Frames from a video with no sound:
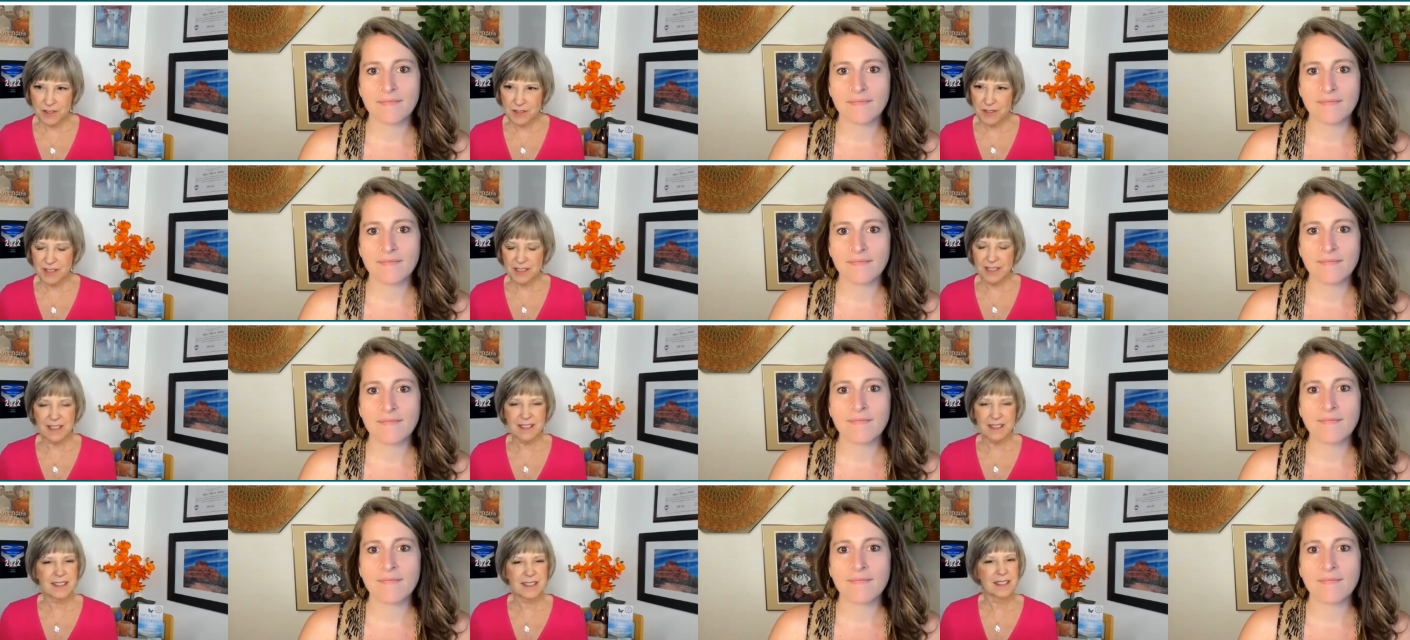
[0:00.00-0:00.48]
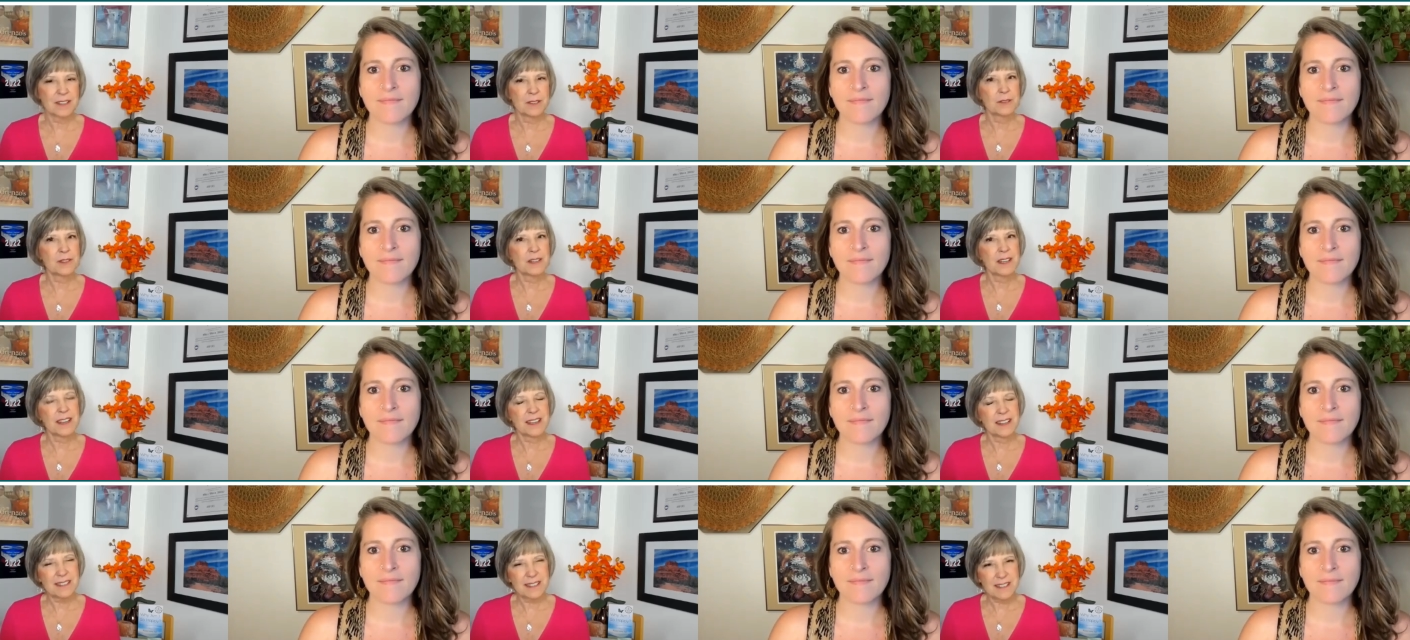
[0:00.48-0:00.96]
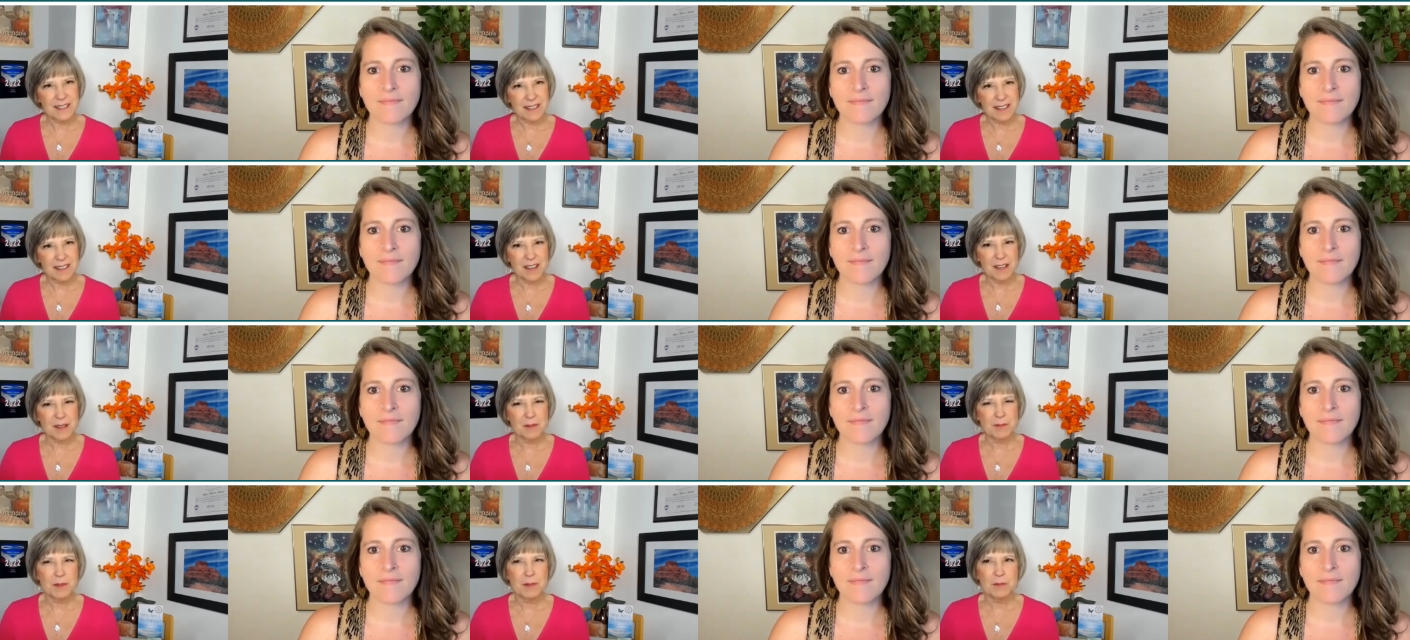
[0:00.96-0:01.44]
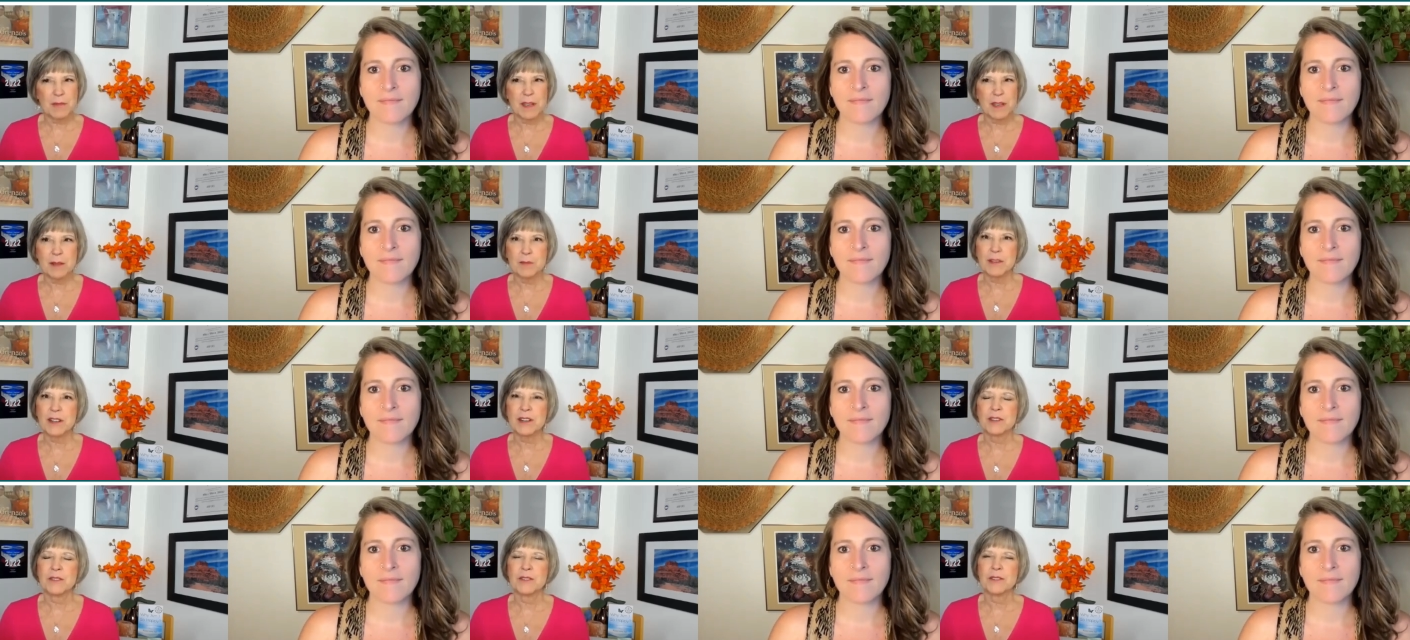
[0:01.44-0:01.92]
Speaker 1: and I said, okay, it's time to maybe
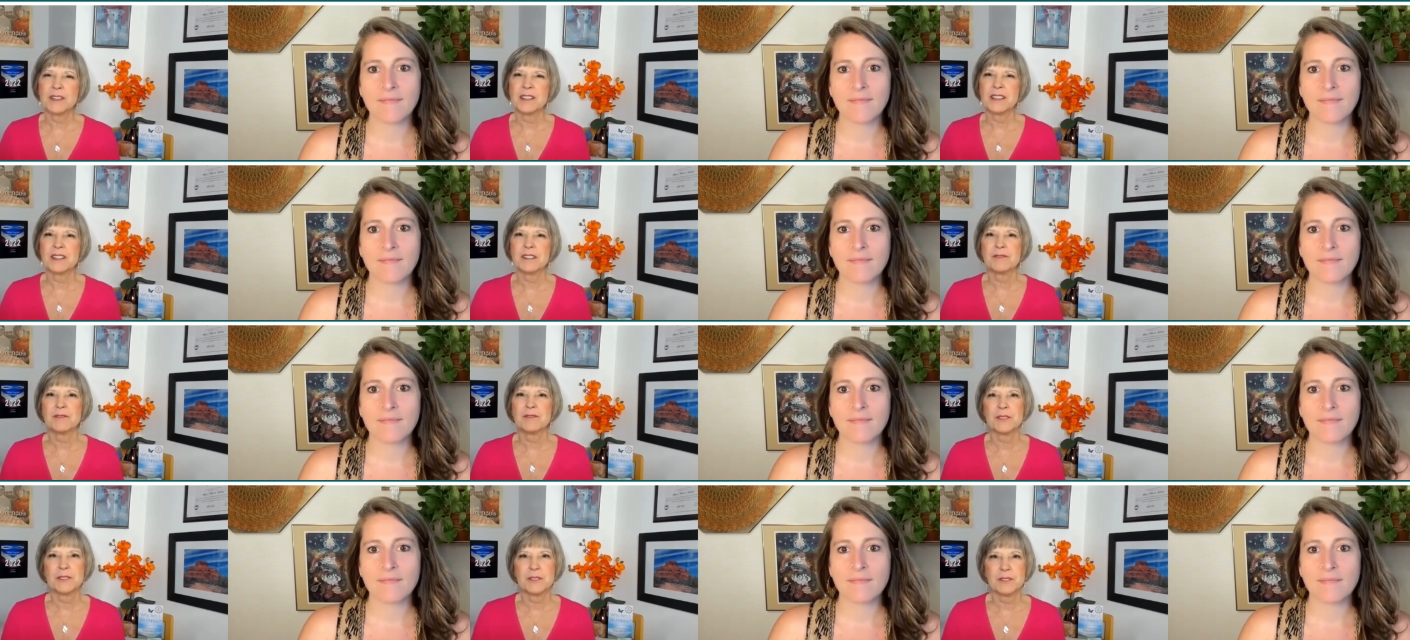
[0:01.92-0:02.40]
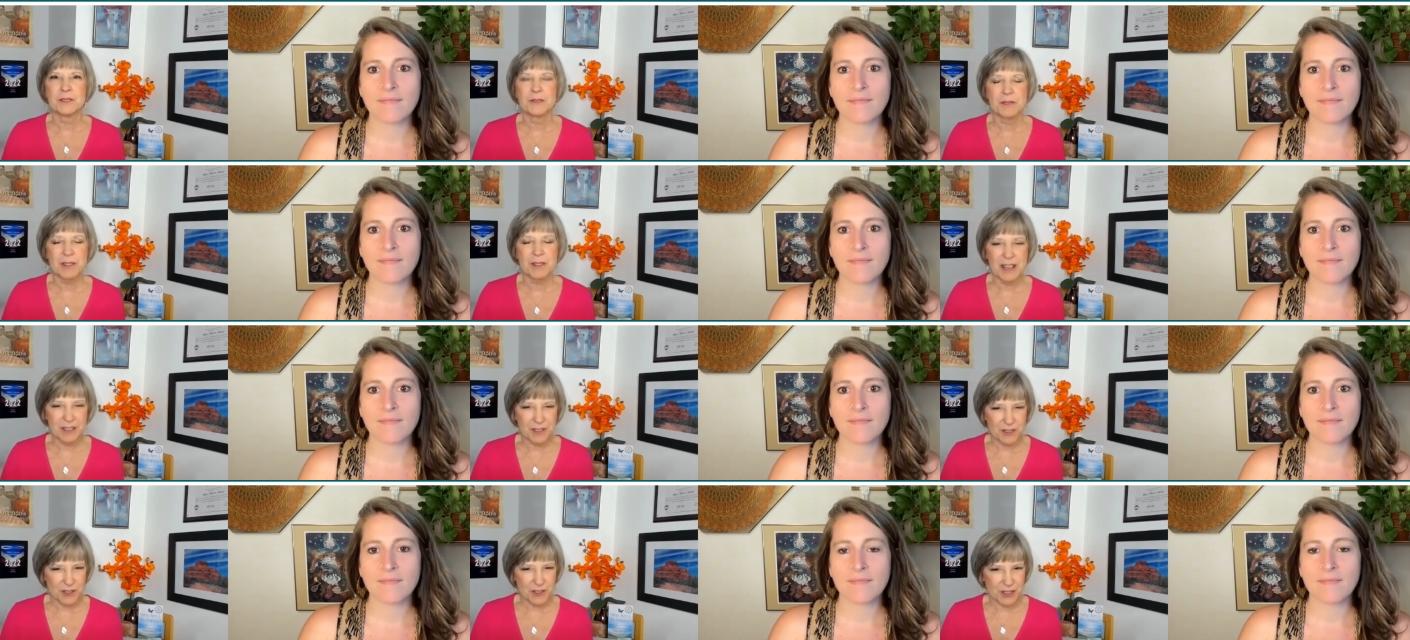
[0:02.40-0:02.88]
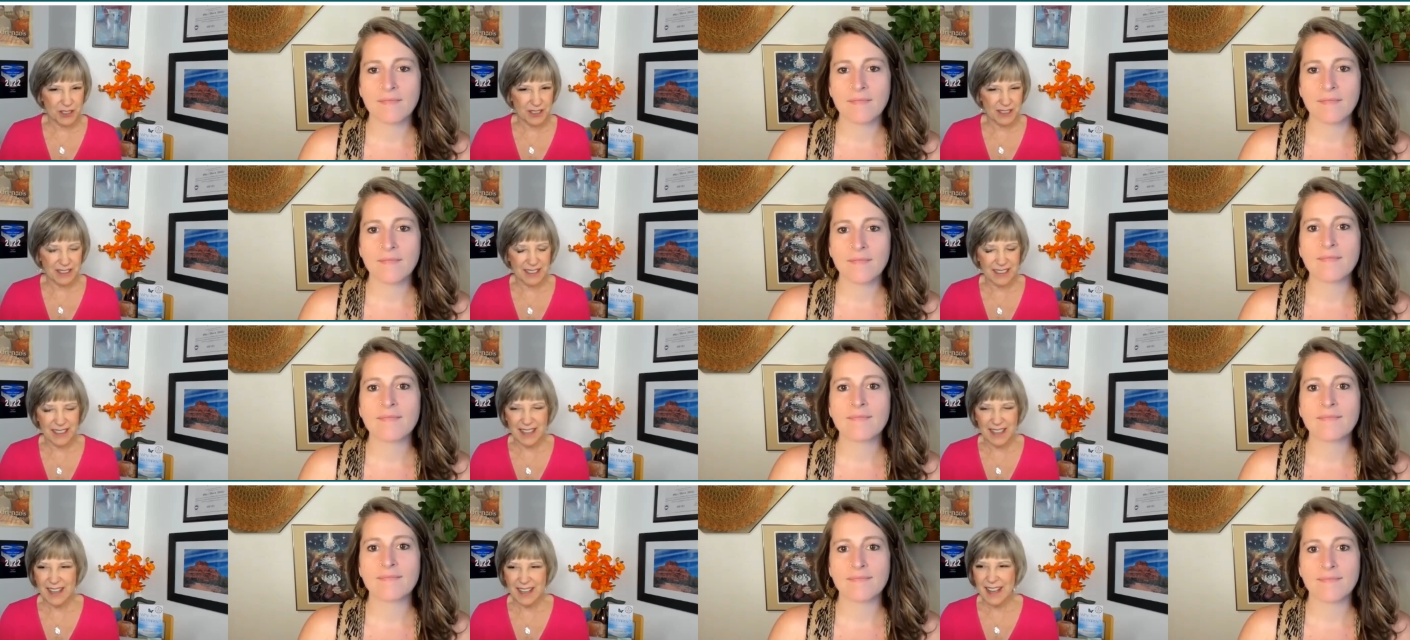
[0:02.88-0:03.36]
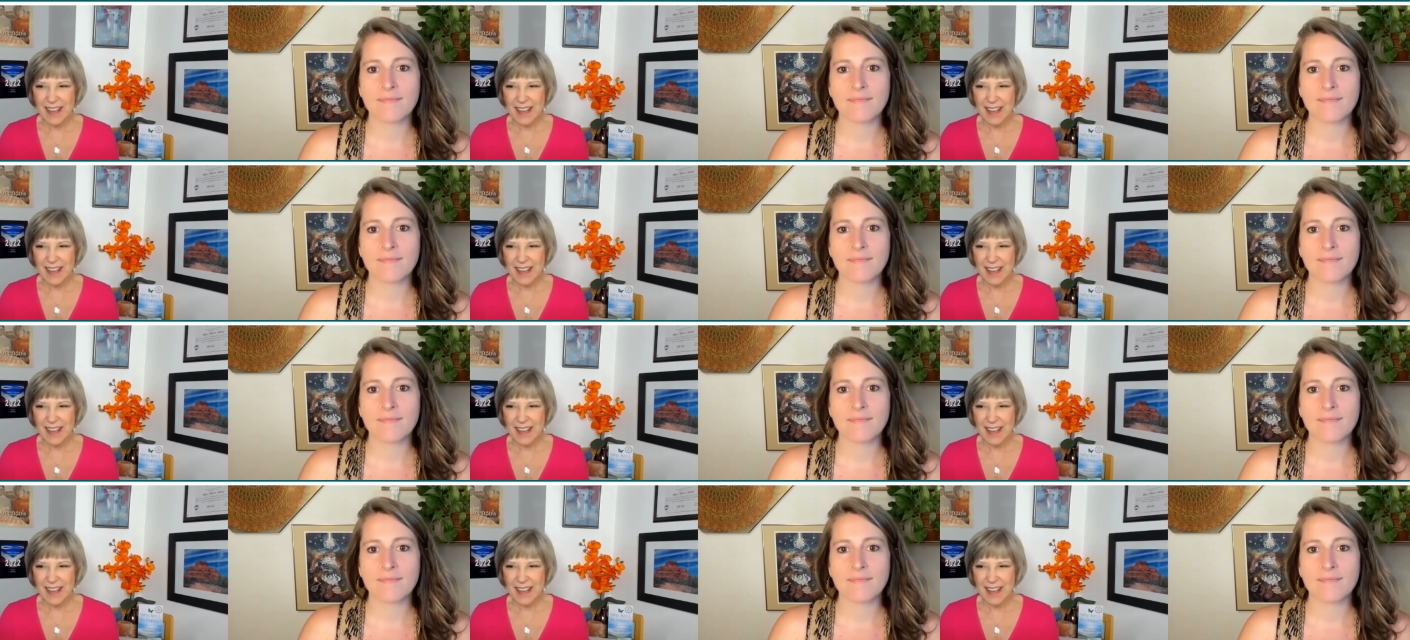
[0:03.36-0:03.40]
go a different direction.